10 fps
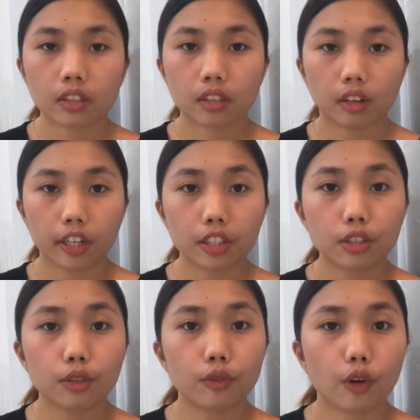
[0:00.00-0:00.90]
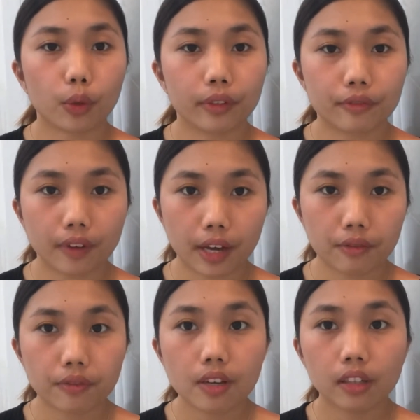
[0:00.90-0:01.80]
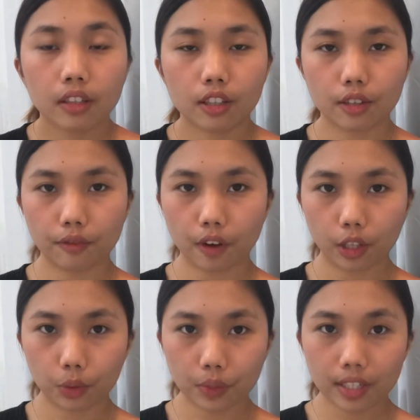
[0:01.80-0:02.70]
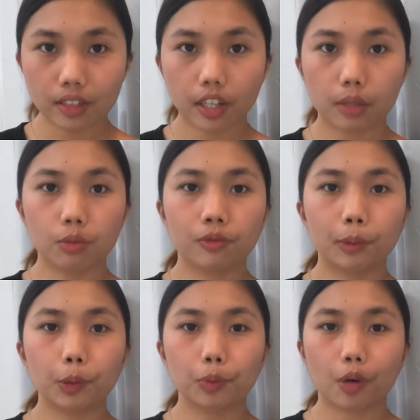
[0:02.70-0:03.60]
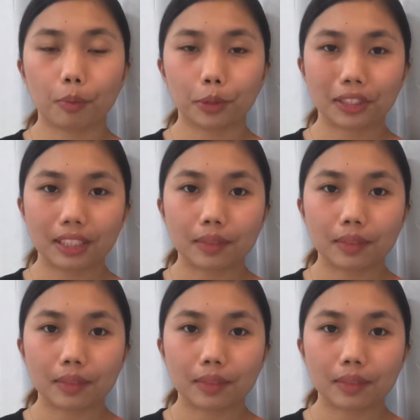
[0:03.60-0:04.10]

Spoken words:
Article 415. The following are immovable property.